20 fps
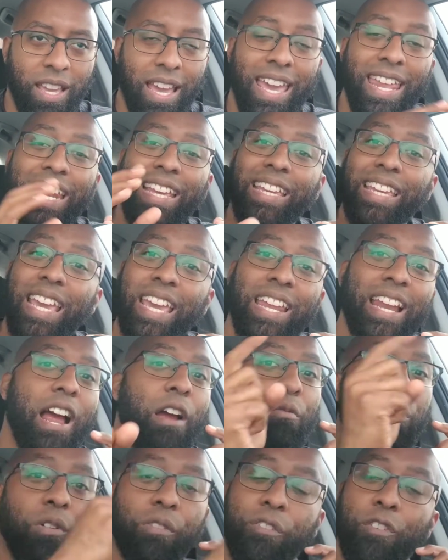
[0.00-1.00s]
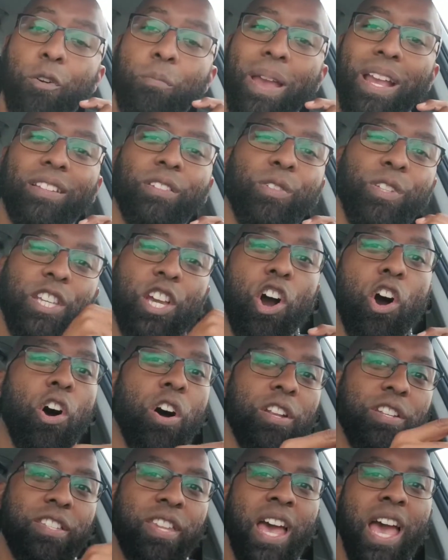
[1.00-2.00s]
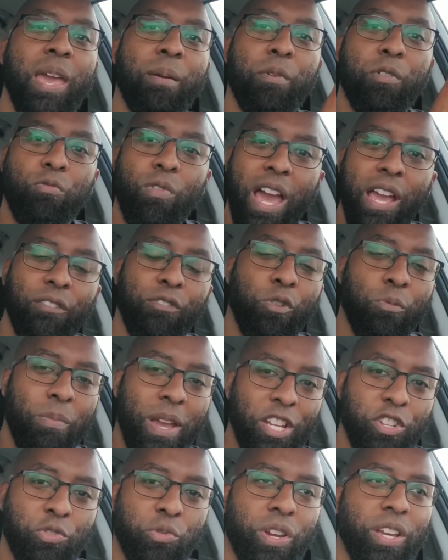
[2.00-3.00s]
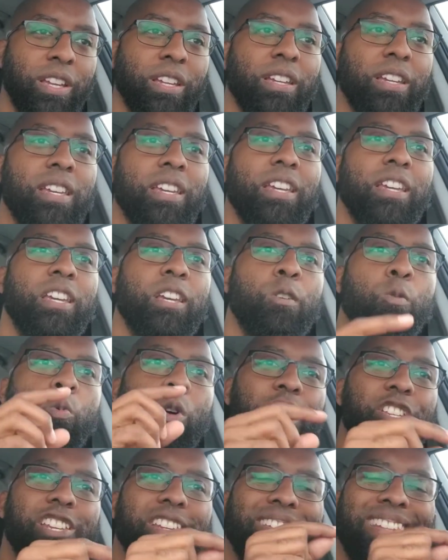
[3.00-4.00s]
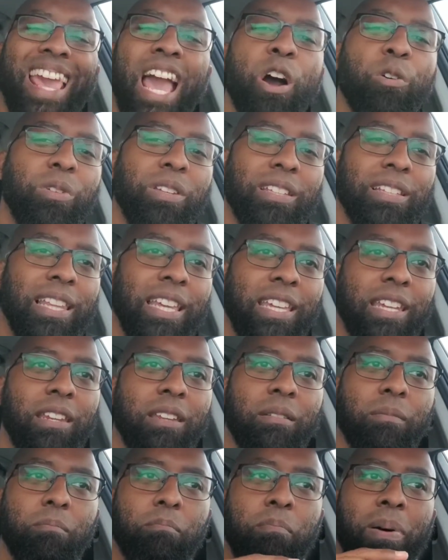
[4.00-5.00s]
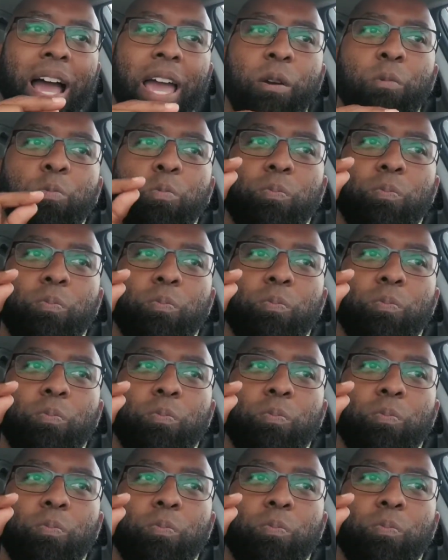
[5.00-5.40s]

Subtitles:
And again, I will refer back to the on-time arrival metric, which is calculated by